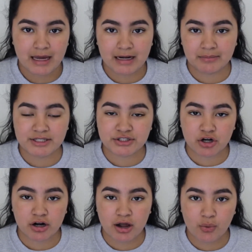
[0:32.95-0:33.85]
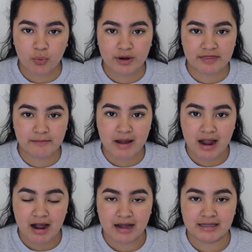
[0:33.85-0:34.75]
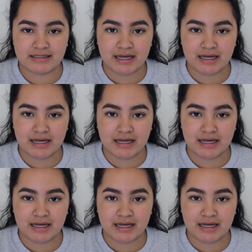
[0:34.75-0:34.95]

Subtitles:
And I'm going to start out with my eyes,